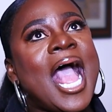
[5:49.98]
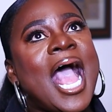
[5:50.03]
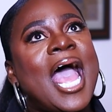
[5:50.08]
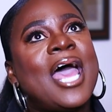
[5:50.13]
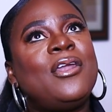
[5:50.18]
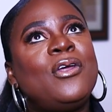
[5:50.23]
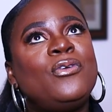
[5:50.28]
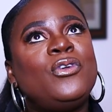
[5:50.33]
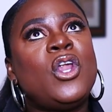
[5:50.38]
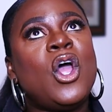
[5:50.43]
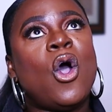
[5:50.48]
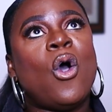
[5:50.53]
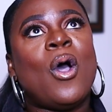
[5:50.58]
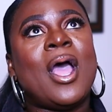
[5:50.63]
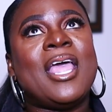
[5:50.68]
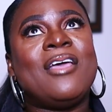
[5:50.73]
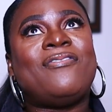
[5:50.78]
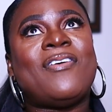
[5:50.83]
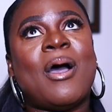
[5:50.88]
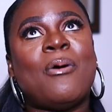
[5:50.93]
I don't know
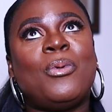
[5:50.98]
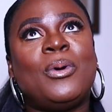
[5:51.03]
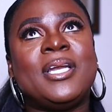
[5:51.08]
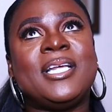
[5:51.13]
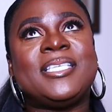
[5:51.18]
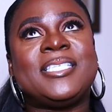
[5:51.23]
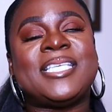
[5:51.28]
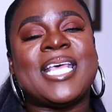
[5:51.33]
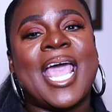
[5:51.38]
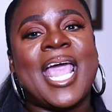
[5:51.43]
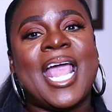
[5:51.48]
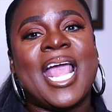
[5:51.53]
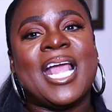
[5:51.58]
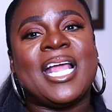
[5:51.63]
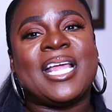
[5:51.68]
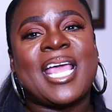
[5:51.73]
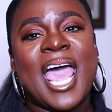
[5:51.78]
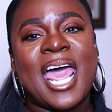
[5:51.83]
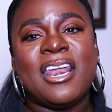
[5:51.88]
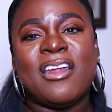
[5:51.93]
if I want to
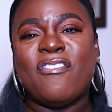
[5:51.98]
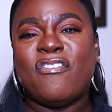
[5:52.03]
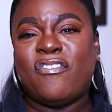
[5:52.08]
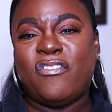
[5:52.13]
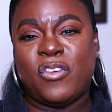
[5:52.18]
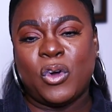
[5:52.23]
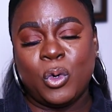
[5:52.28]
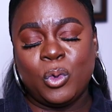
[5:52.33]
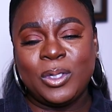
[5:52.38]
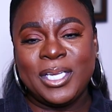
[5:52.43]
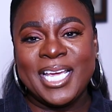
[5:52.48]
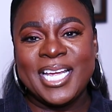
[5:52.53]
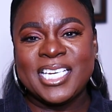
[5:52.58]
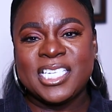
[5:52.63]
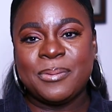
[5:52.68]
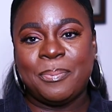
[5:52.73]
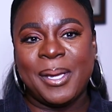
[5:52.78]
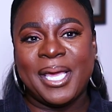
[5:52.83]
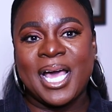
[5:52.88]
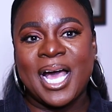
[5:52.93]
say kind of
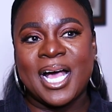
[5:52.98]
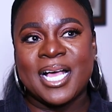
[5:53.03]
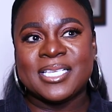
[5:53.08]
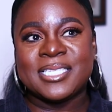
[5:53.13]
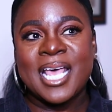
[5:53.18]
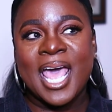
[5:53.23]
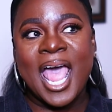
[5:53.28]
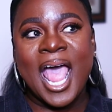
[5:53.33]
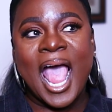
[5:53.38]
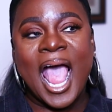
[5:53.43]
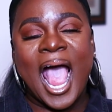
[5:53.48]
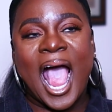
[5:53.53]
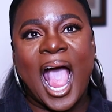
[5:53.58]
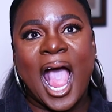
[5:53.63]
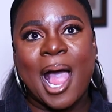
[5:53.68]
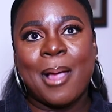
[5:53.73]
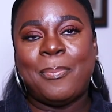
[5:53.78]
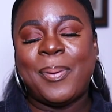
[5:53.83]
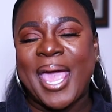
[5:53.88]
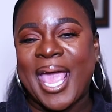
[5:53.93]
foolish, because
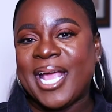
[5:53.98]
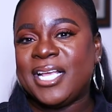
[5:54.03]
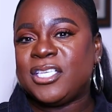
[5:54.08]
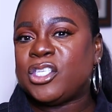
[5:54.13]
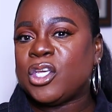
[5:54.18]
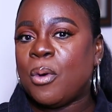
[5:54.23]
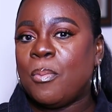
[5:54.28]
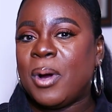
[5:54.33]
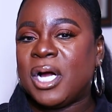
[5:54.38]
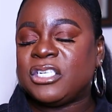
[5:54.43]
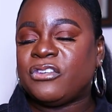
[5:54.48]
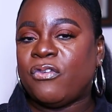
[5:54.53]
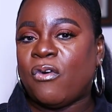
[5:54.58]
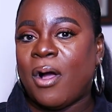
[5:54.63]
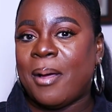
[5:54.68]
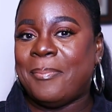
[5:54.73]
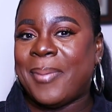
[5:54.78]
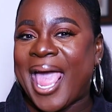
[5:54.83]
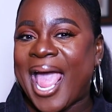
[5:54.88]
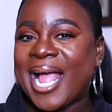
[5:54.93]
I paid so much for
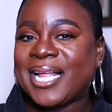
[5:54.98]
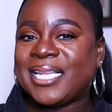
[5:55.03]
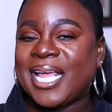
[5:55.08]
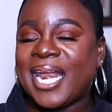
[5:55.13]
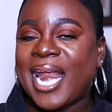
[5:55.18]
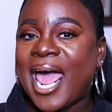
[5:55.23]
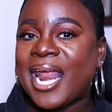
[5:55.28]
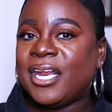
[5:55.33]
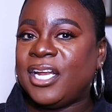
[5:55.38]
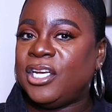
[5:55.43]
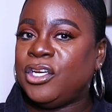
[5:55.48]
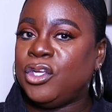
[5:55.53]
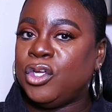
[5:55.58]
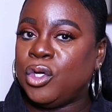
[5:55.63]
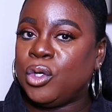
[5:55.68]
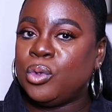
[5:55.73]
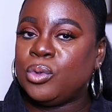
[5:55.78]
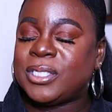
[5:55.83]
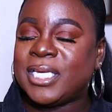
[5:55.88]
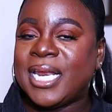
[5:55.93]
a bag that I didn't
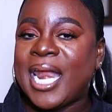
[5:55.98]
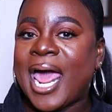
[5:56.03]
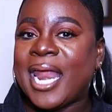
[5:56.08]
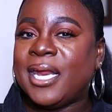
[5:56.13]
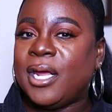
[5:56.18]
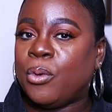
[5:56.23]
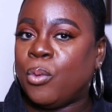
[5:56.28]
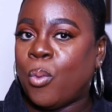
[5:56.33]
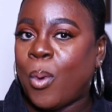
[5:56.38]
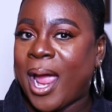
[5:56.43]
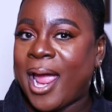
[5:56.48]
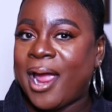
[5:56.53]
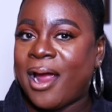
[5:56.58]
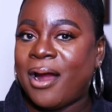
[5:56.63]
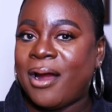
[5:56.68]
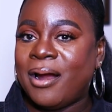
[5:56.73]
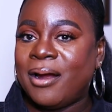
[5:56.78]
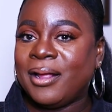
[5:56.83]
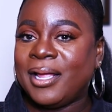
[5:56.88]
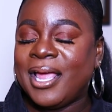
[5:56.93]
use and I didn't
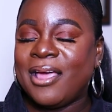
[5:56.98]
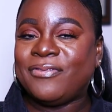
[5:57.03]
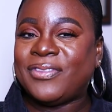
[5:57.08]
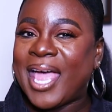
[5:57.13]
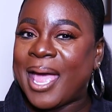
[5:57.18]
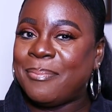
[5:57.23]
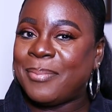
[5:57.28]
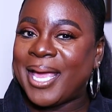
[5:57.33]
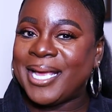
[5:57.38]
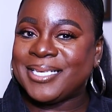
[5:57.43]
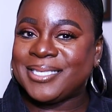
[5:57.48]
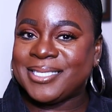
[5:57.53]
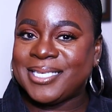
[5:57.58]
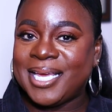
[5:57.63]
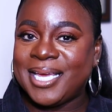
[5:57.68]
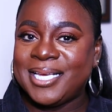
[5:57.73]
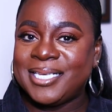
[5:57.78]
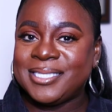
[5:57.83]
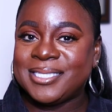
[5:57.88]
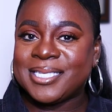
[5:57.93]
wear, if that makes
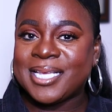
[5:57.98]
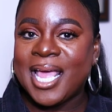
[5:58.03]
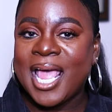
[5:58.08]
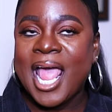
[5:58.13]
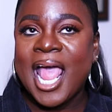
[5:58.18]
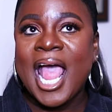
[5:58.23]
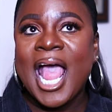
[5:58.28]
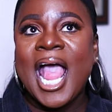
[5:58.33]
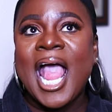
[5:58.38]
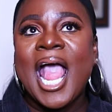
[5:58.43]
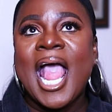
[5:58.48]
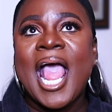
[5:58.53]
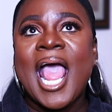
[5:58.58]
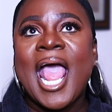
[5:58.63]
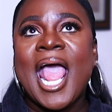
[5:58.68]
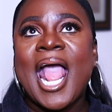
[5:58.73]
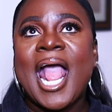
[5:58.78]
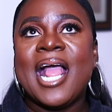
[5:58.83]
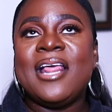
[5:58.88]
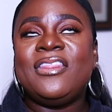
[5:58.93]
sense.
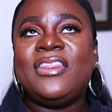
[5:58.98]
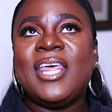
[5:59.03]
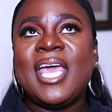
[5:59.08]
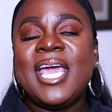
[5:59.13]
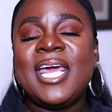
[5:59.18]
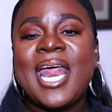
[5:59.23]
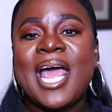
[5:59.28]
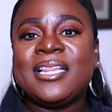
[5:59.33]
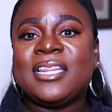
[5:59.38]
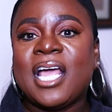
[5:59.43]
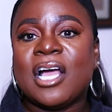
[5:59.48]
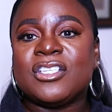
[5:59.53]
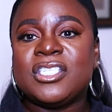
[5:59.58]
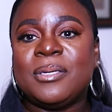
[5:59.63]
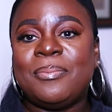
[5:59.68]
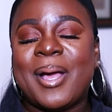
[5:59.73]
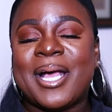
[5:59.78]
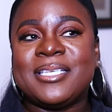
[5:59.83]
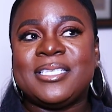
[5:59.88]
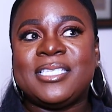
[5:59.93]
And then I thought to
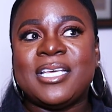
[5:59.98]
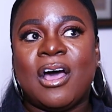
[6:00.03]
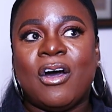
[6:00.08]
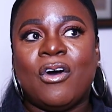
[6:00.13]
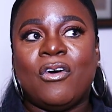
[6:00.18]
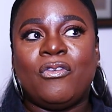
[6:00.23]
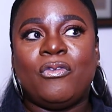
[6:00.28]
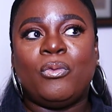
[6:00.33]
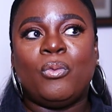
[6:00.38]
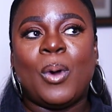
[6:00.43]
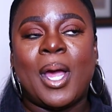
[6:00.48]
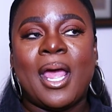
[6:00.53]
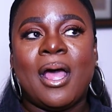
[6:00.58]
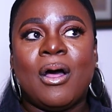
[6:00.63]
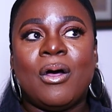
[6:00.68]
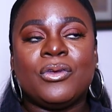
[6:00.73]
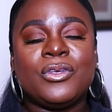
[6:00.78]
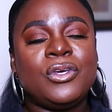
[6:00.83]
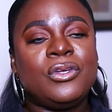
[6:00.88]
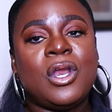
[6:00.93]
myself,
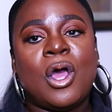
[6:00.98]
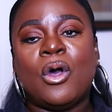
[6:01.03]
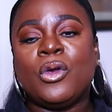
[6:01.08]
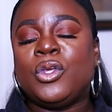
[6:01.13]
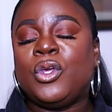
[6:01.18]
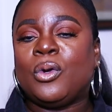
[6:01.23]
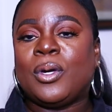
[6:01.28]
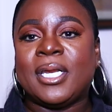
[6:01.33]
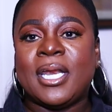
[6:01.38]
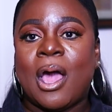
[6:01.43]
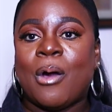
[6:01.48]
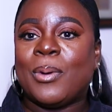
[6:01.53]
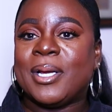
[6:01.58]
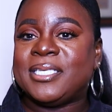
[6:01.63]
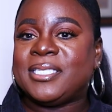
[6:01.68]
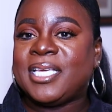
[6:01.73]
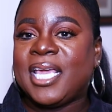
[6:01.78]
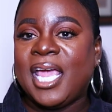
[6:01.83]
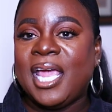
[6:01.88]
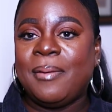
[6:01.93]
well, you can
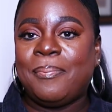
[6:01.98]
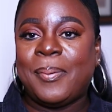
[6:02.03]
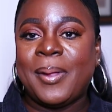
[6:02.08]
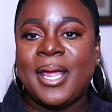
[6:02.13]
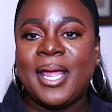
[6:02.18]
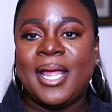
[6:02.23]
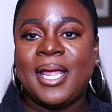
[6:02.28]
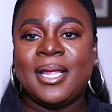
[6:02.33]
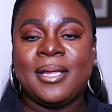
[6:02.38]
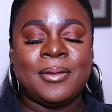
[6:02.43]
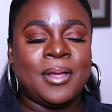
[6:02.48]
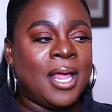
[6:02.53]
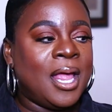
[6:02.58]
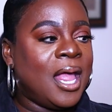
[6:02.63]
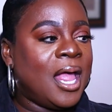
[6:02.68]
always keep it.